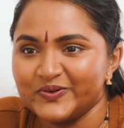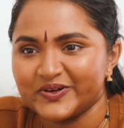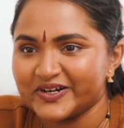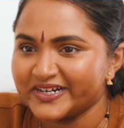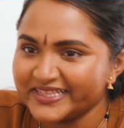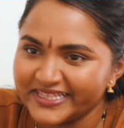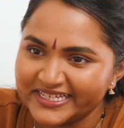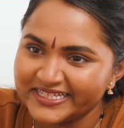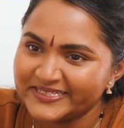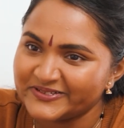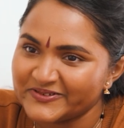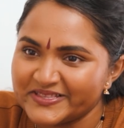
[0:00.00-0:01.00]
currently
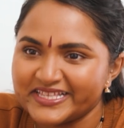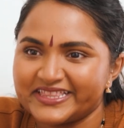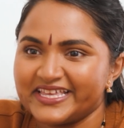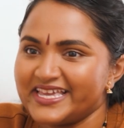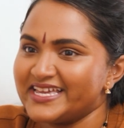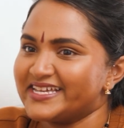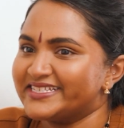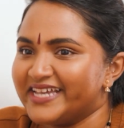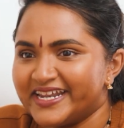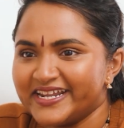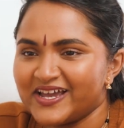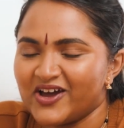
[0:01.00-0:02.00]
doing the thing,
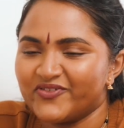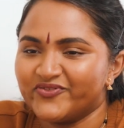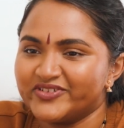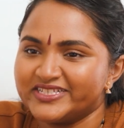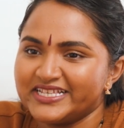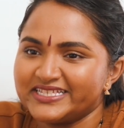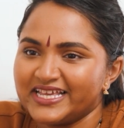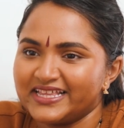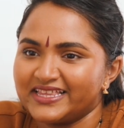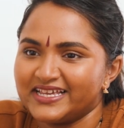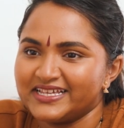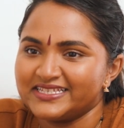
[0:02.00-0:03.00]
attending conferences like
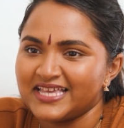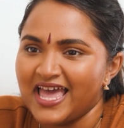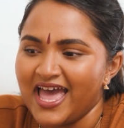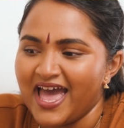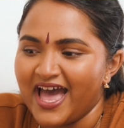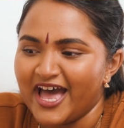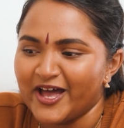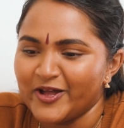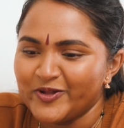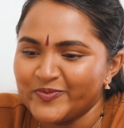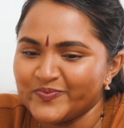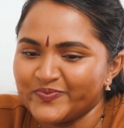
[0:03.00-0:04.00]
this,
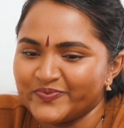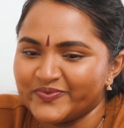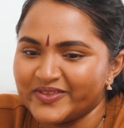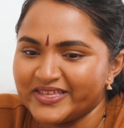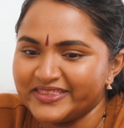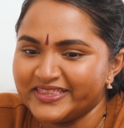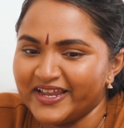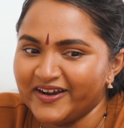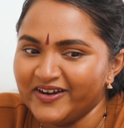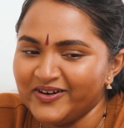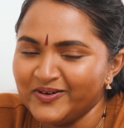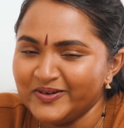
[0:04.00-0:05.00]

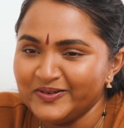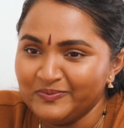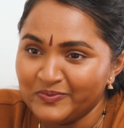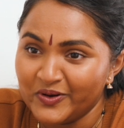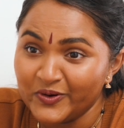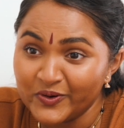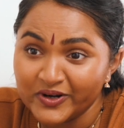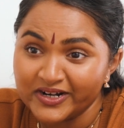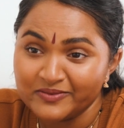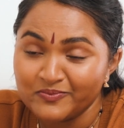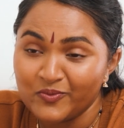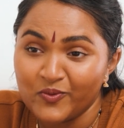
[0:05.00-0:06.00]
there are
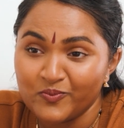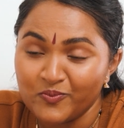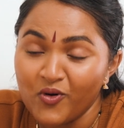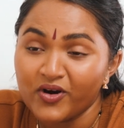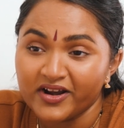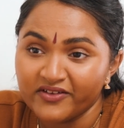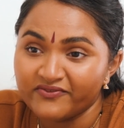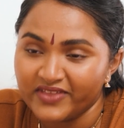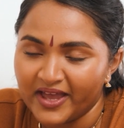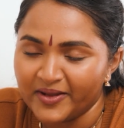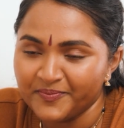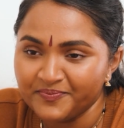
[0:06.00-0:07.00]
more of
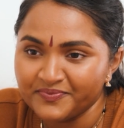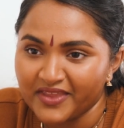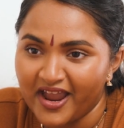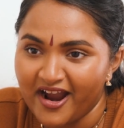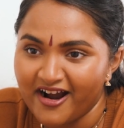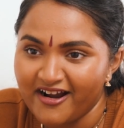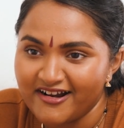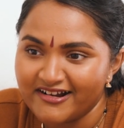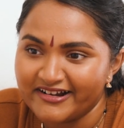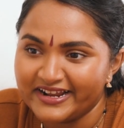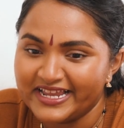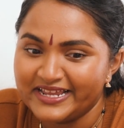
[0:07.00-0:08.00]
them
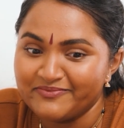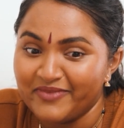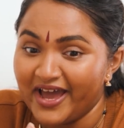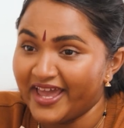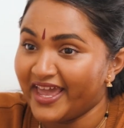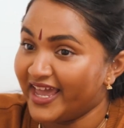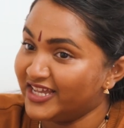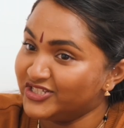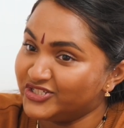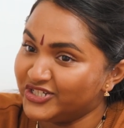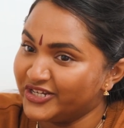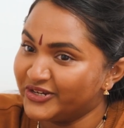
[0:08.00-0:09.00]
are in my
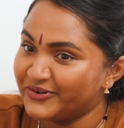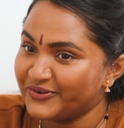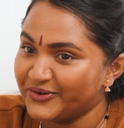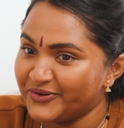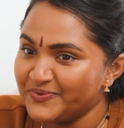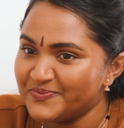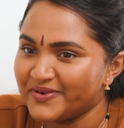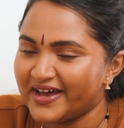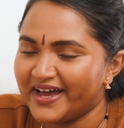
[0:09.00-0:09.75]
age group.